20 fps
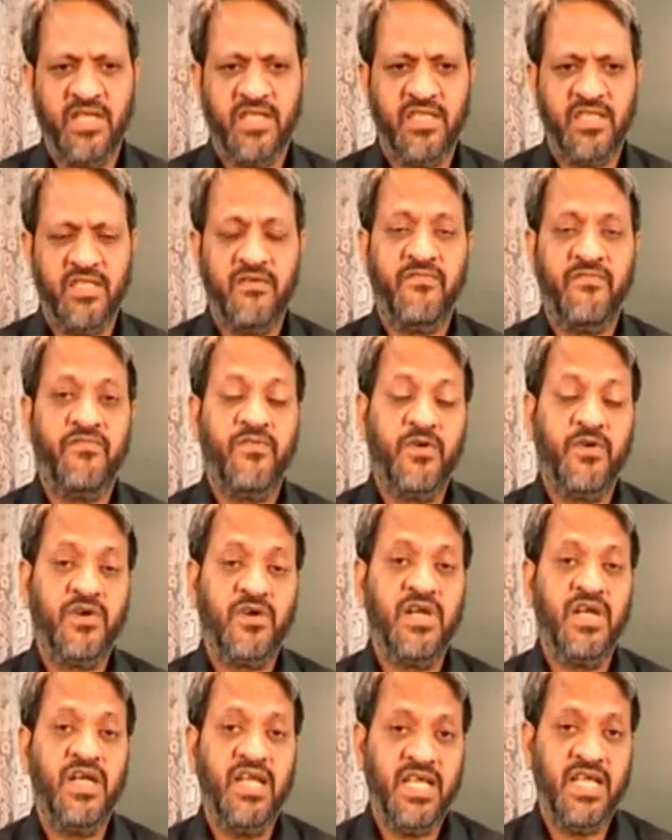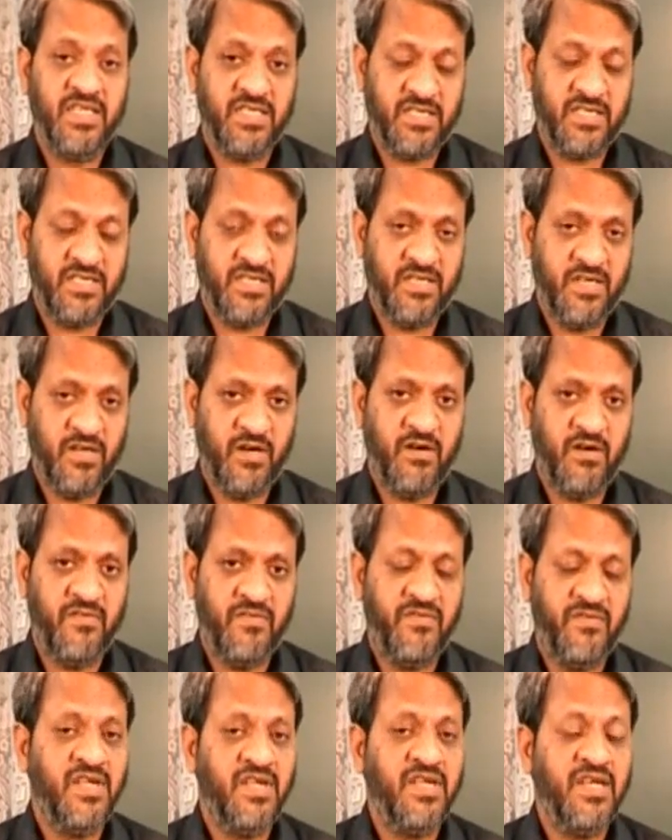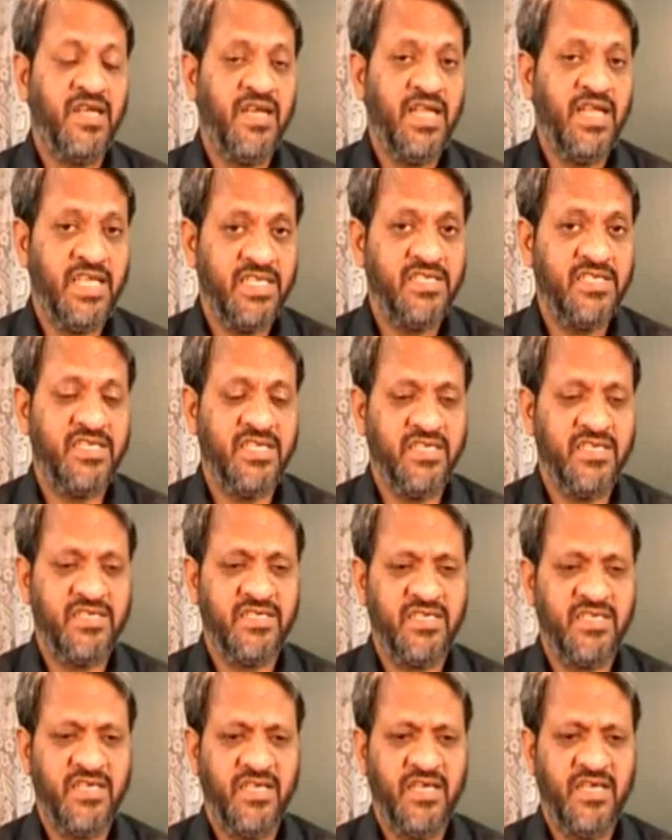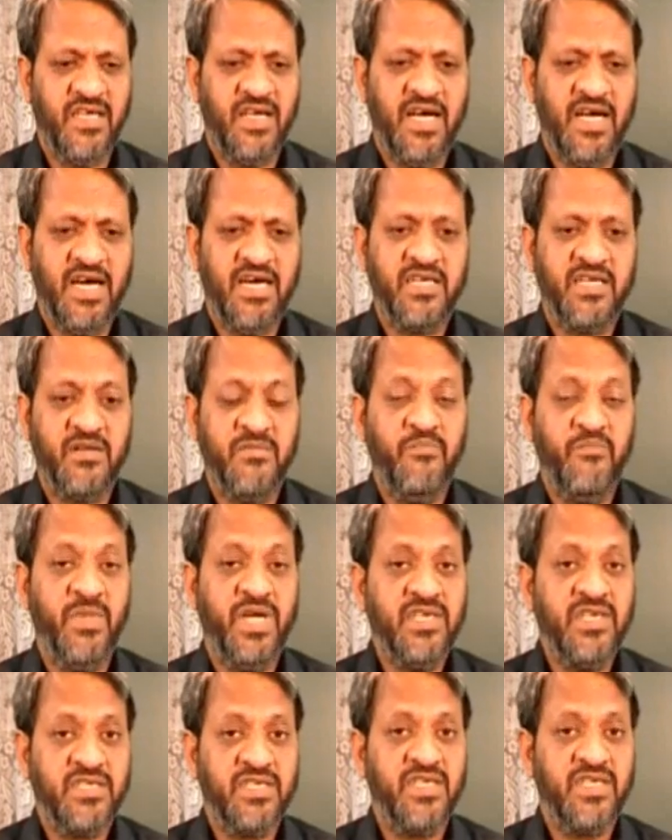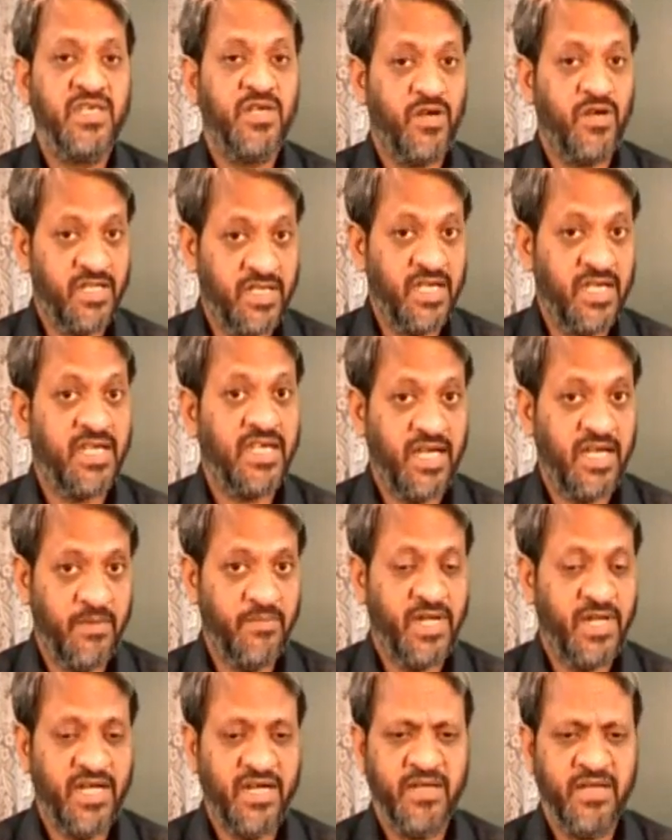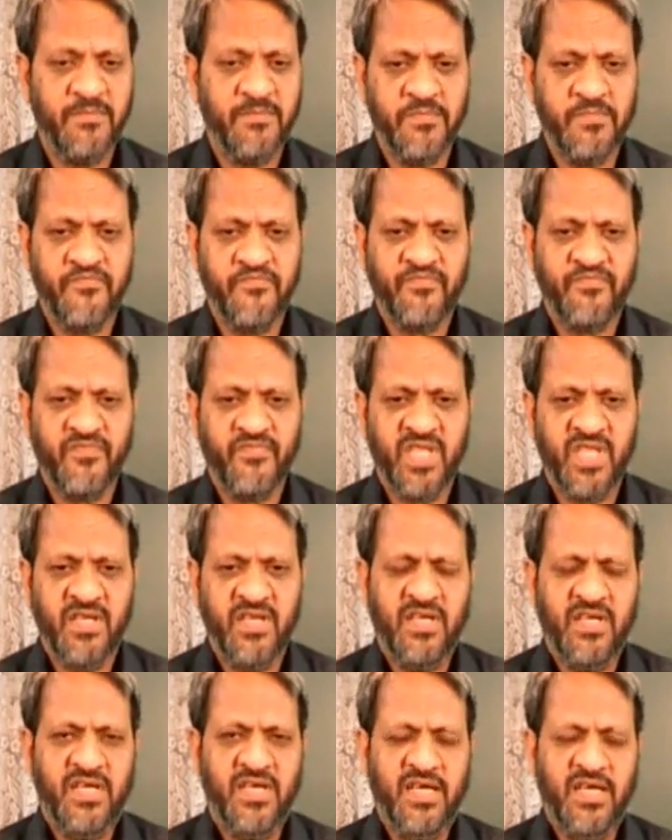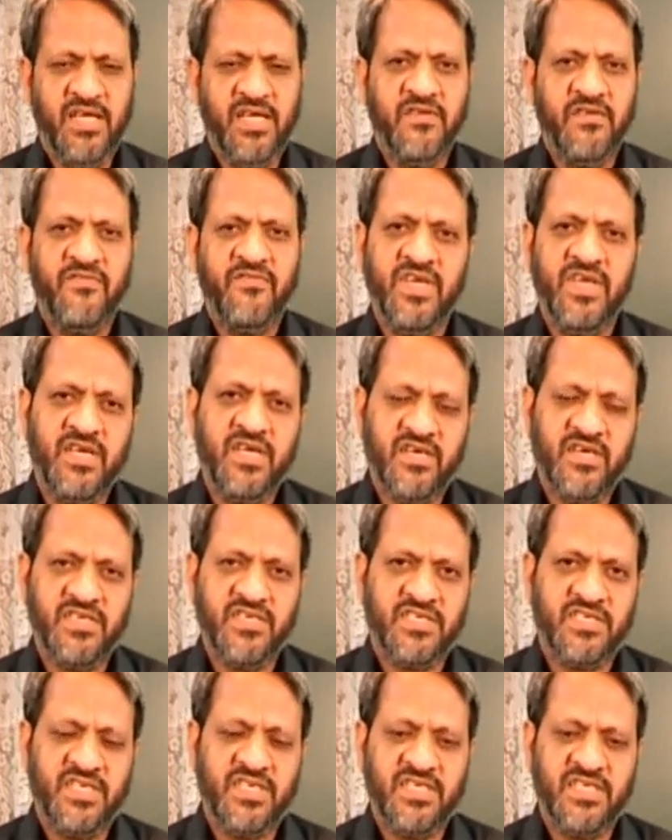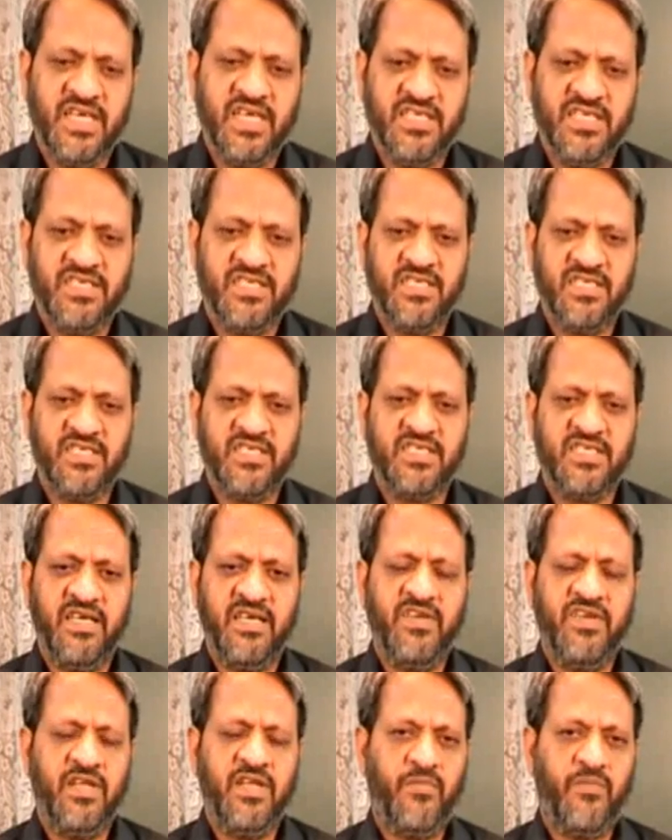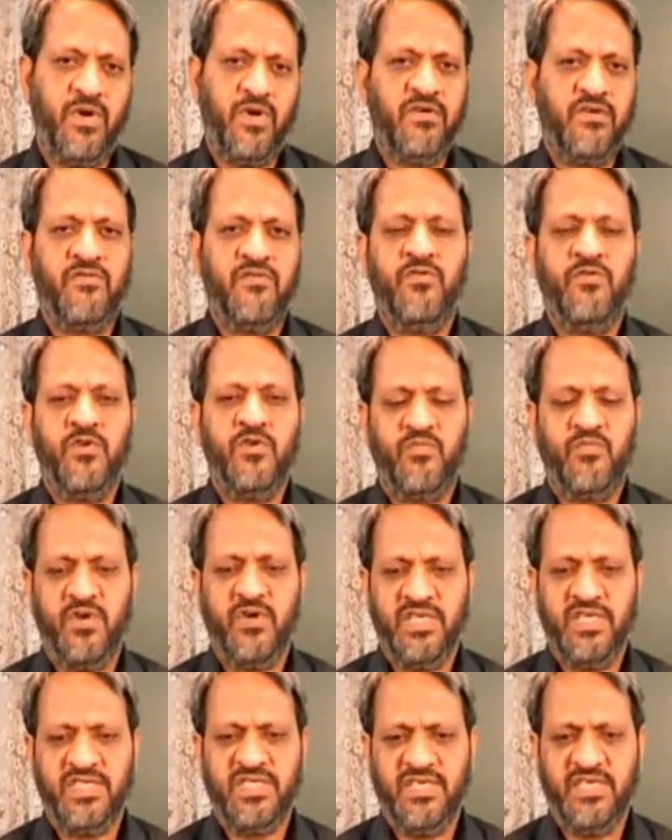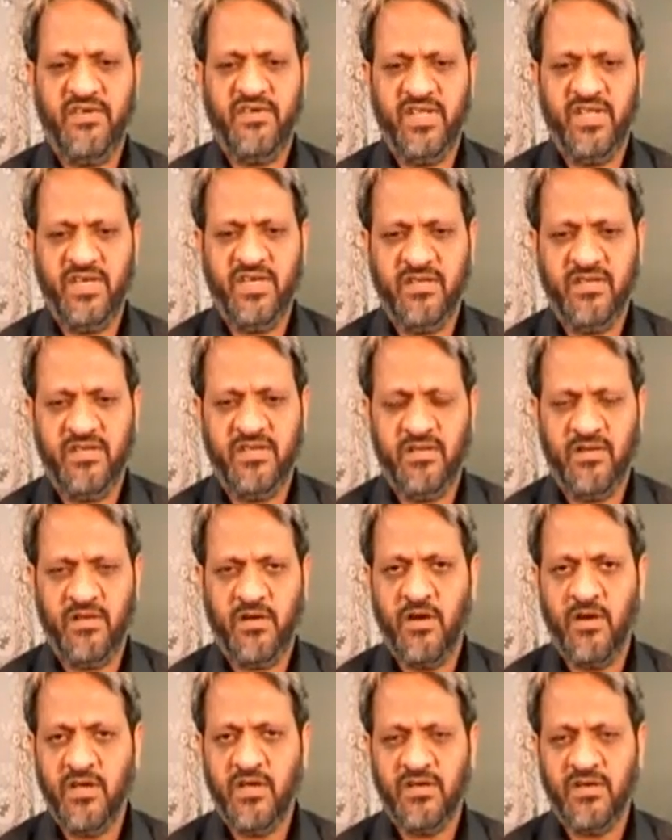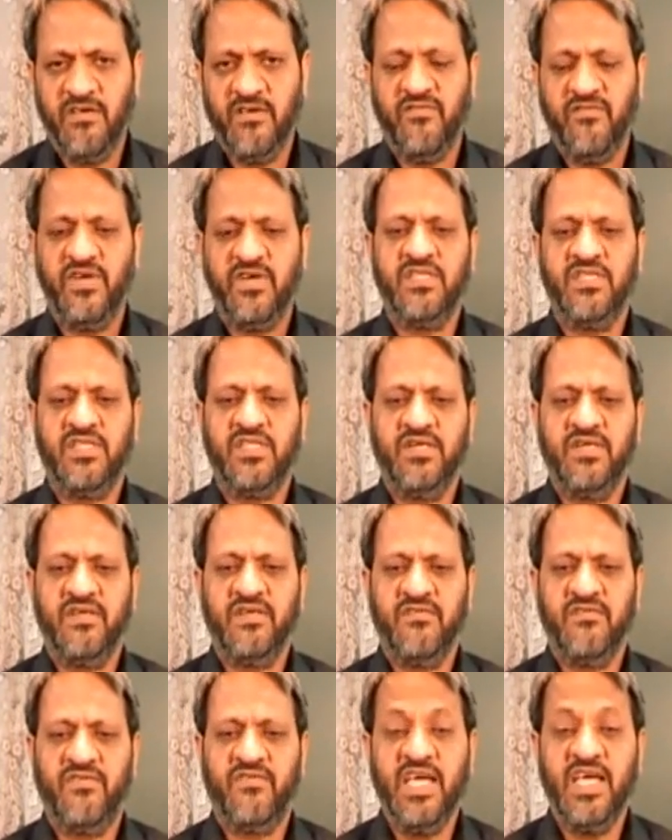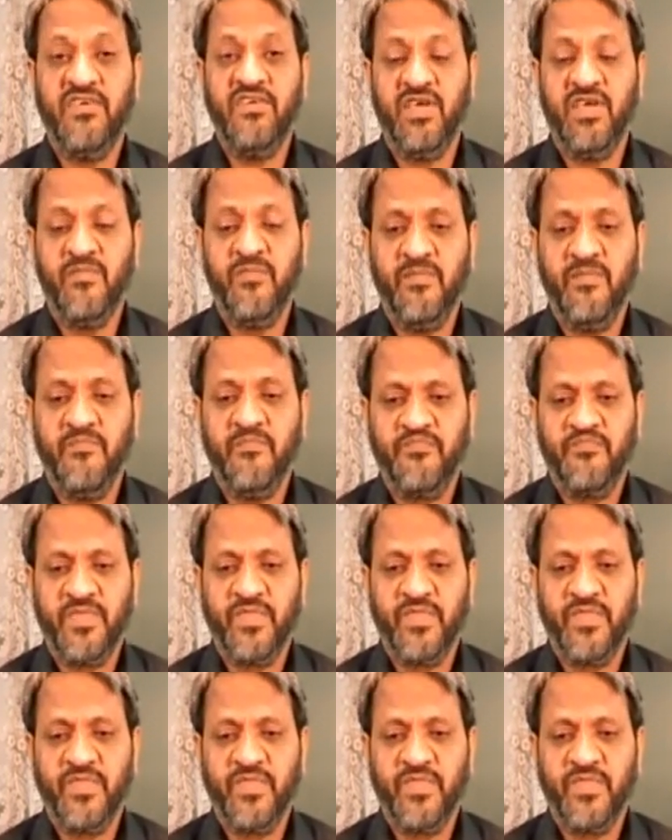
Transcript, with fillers: The focal lengths of lenses are mentioned on the camera in figures such as 7 upon 4.7 or 135 mm